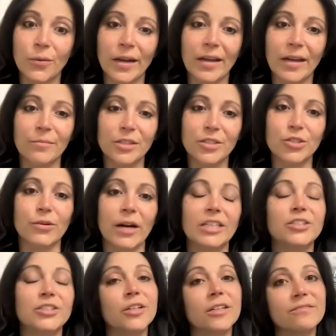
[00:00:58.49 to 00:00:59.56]
am the
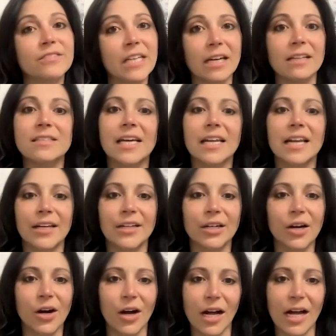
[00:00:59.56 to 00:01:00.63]
director of dance at
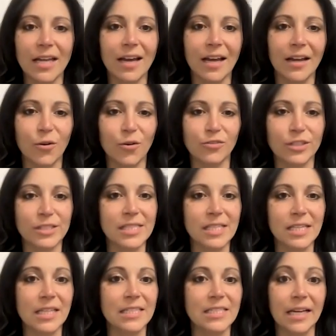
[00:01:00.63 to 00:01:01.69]
Endicott. I
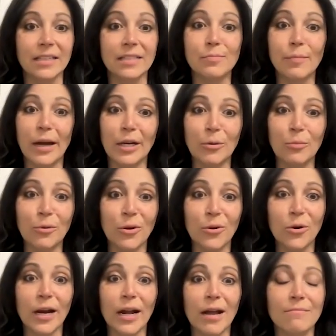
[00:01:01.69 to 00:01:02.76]
oversee the dance minor
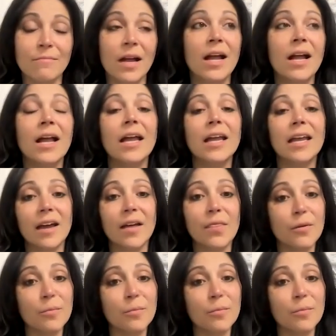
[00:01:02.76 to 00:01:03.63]
program and the